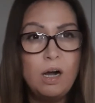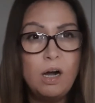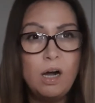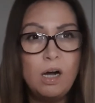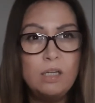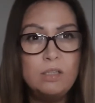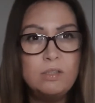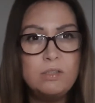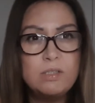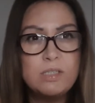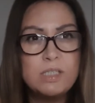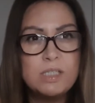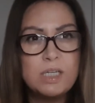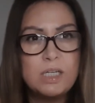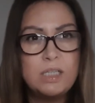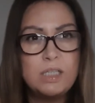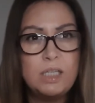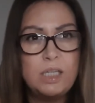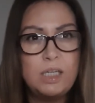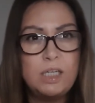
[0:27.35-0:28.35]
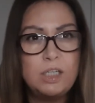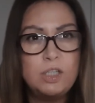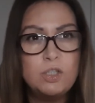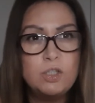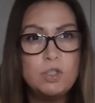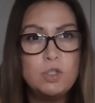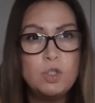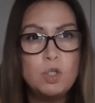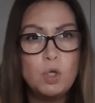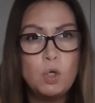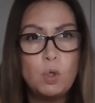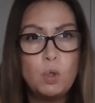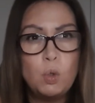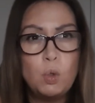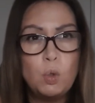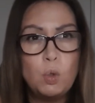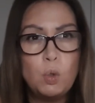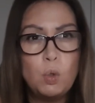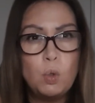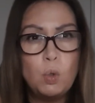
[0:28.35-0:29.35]
understanding the
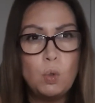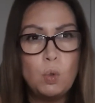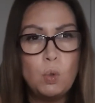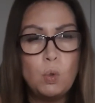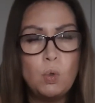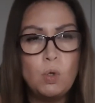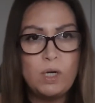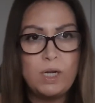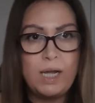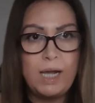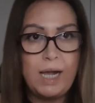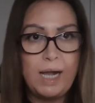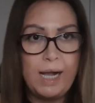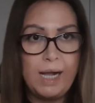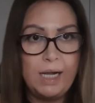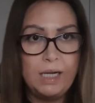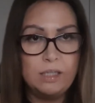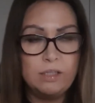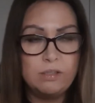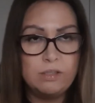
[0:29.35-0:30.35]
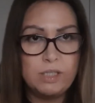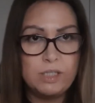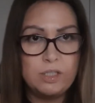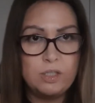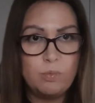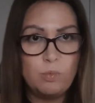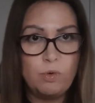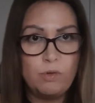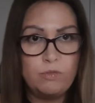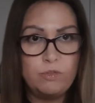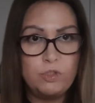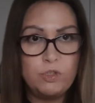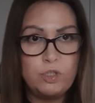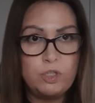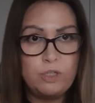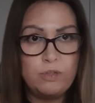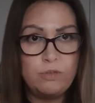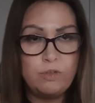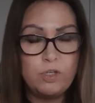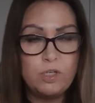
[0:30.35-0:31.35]
core algorithm of the
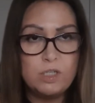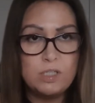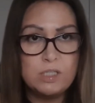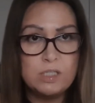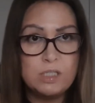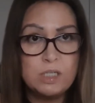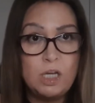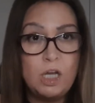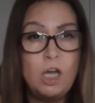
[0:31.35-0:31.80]
universe